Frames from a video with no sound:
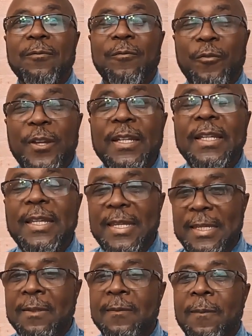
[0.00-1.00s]
freely
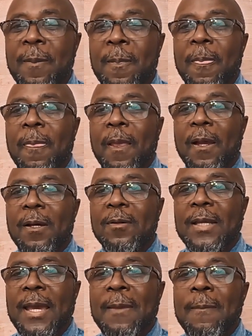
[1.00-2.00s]
eat,
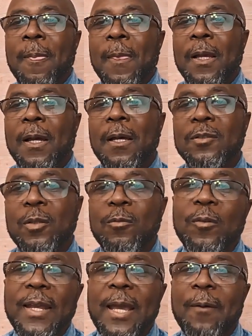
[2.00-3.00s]
okay? So we
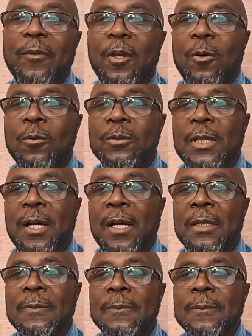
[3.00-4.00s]
don't have those,
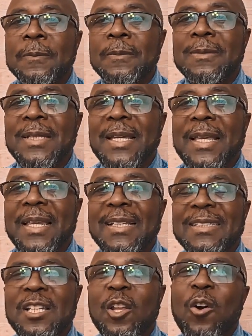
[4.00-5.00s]
and
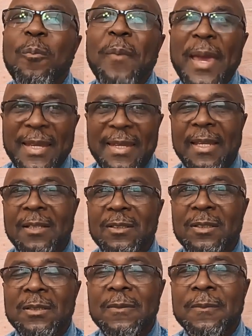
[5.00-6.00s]
it's low maintenance.
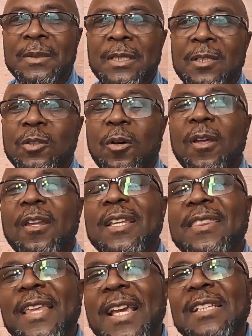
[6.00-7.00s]
So the
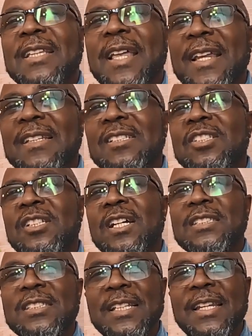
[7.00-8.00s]
things that I
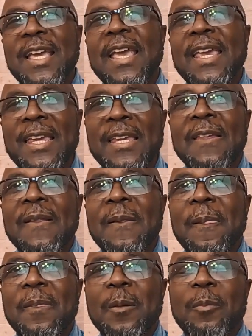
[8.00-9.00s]
discussed today,
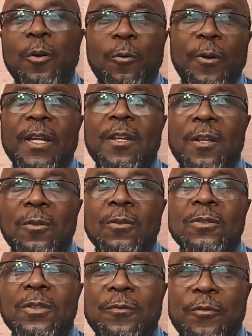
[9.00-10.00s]

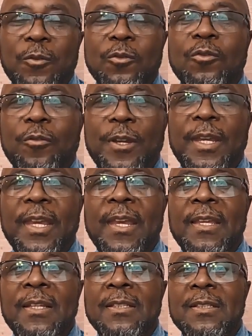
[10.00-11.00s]
perennials, the fruit trees,